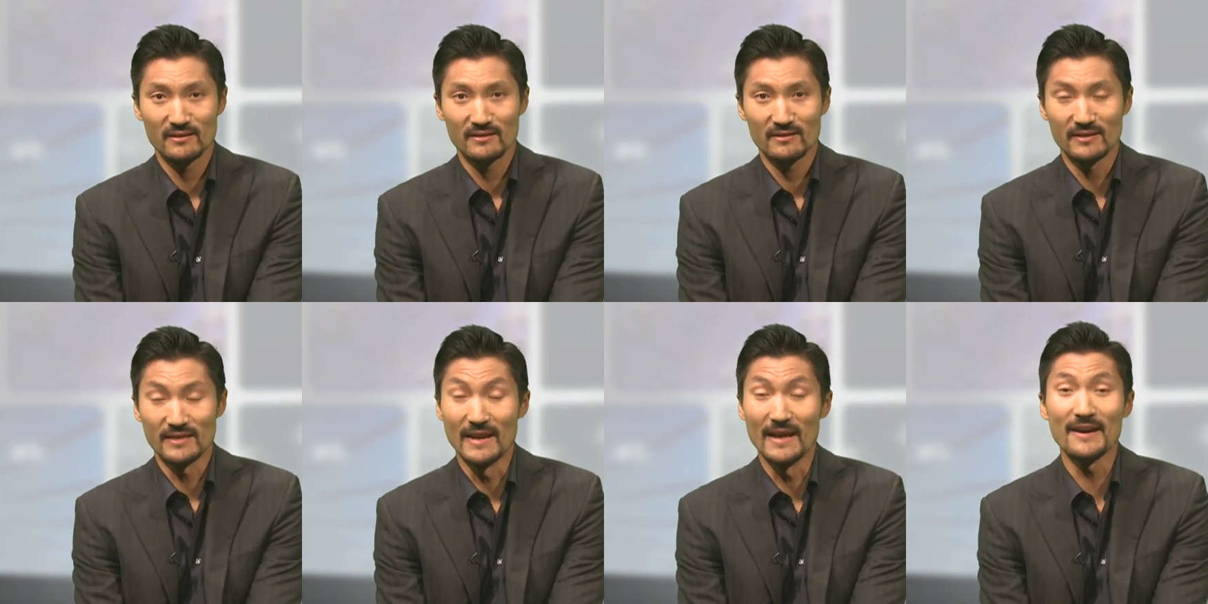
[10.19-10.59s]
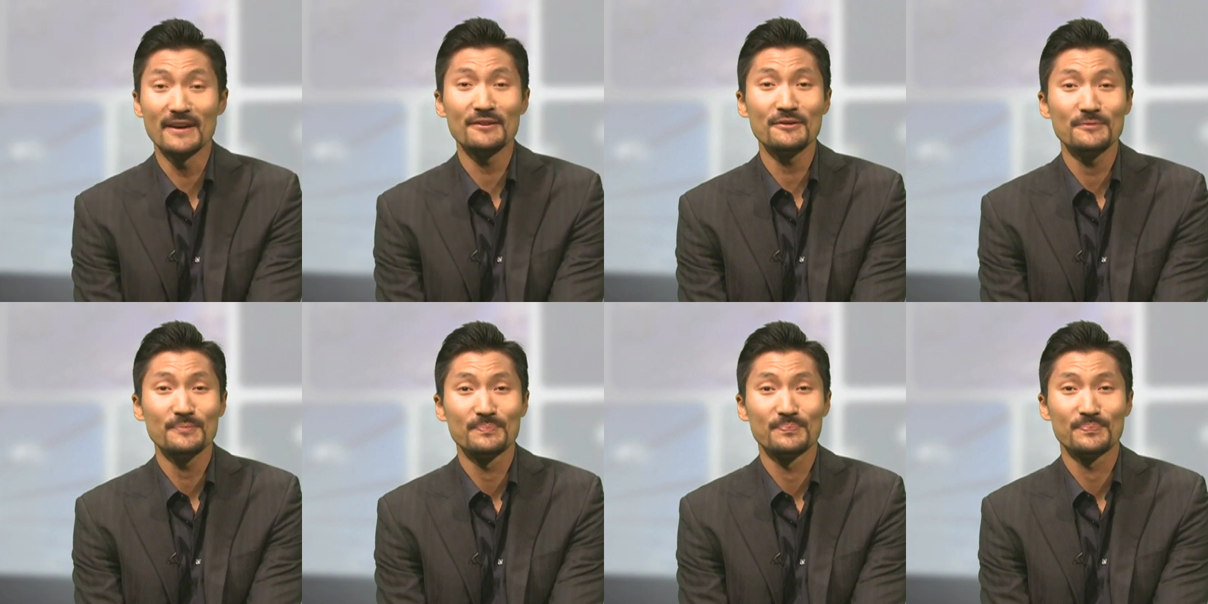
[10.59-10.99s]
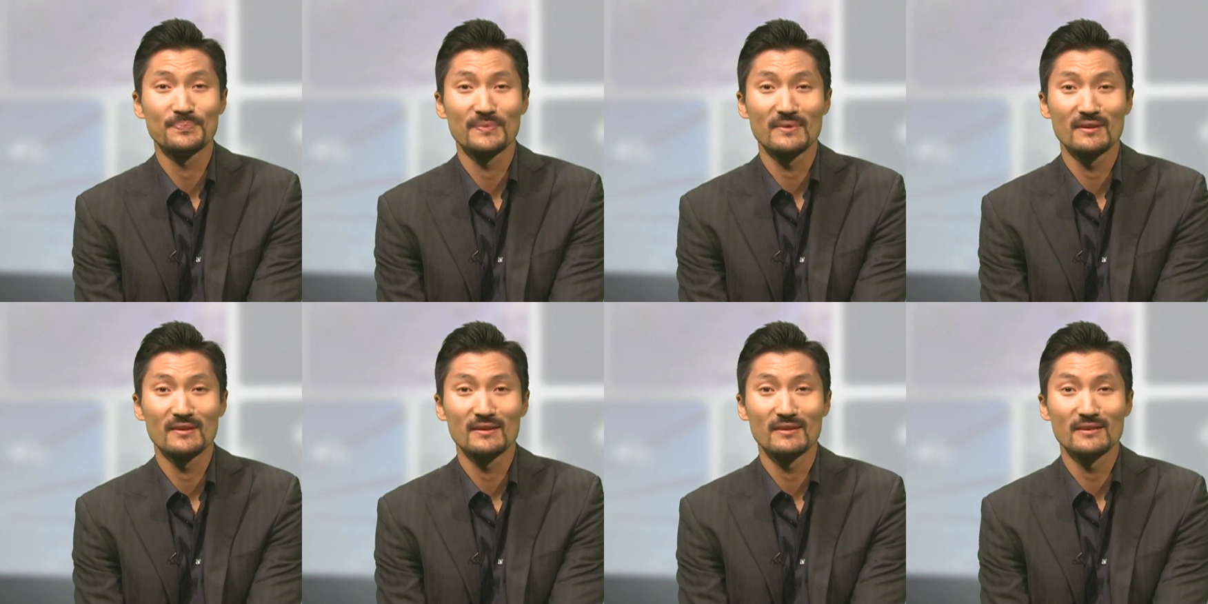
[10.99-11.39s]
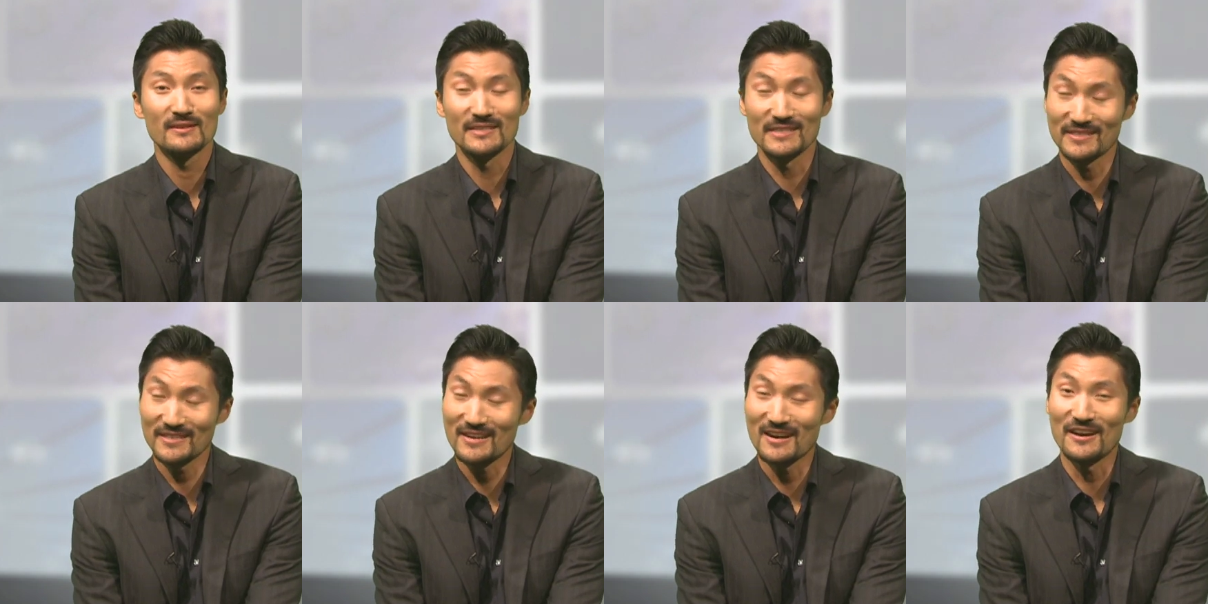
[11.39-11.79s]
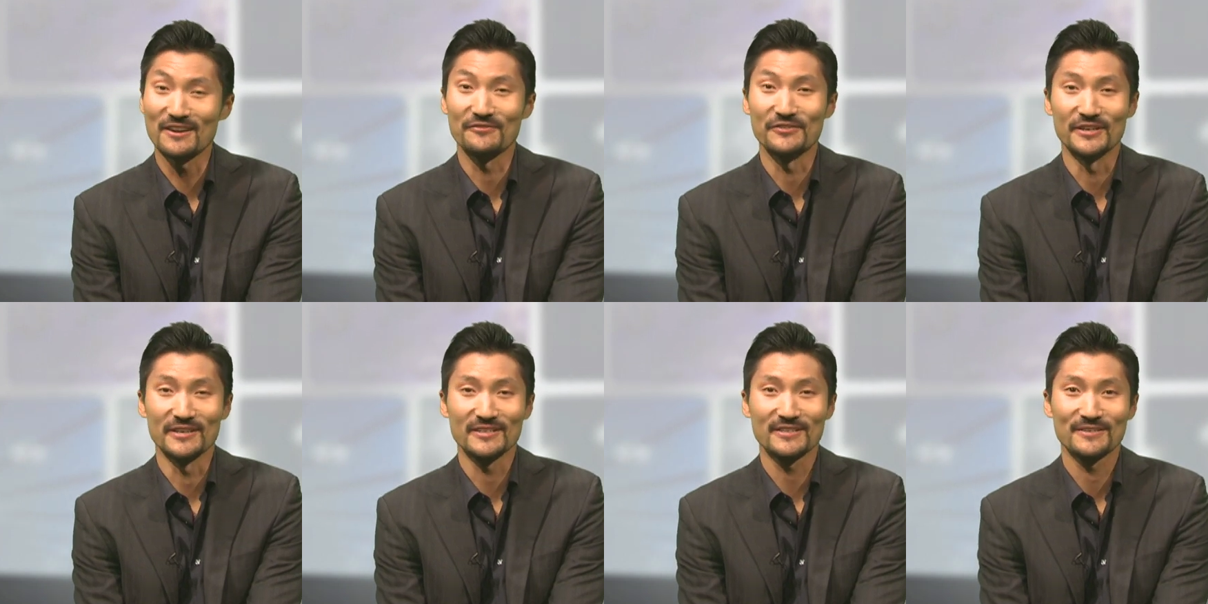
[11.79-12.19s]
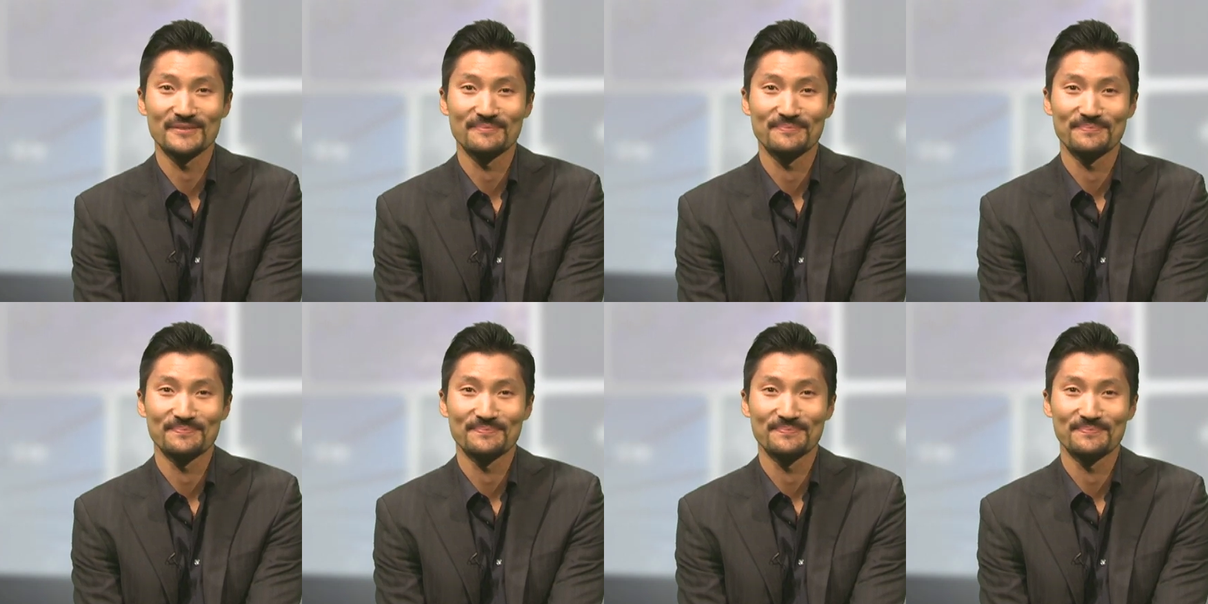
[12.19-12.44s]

And now, he's a convict.